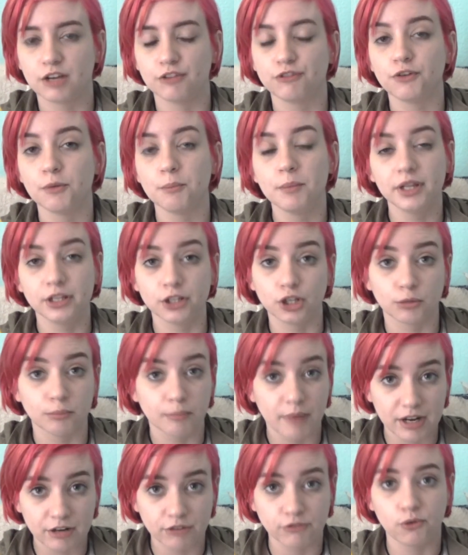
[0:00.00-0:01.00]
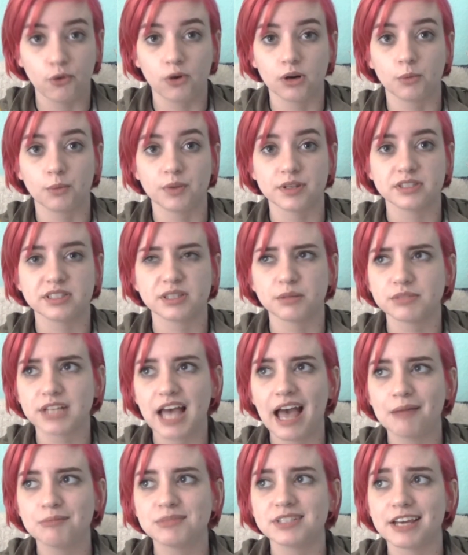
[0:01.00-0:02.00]
a familiar metaphor with
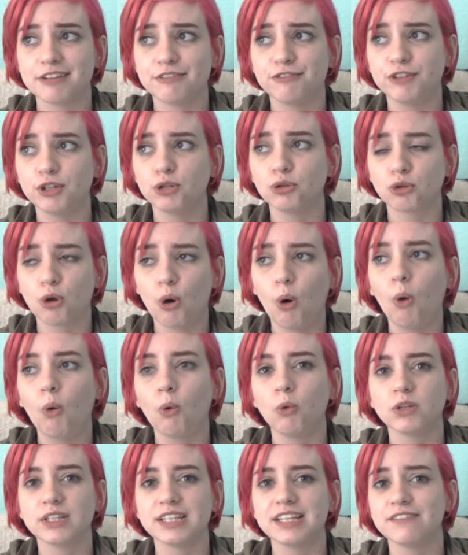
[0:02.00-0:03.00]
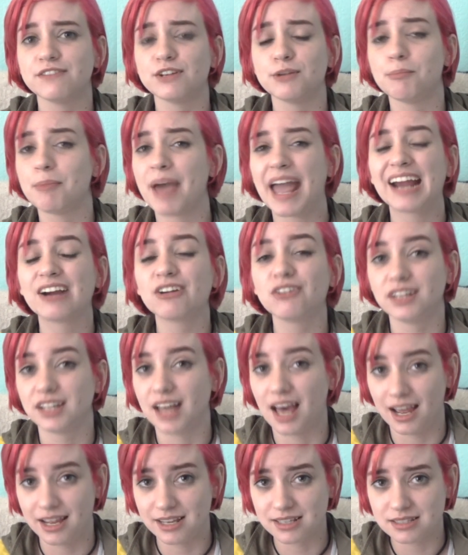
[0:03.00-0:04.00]
"sometimes I feel cold, even
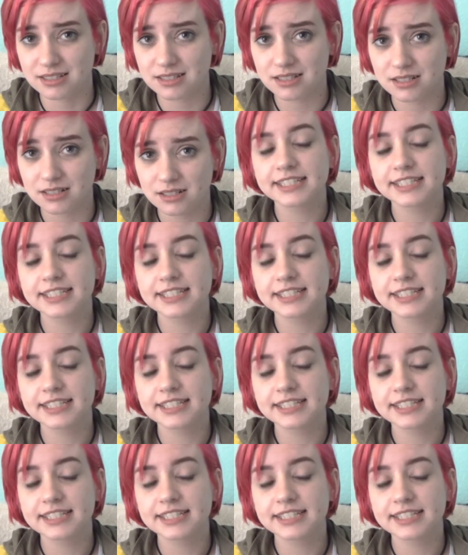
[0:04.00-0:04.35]
paralyzed."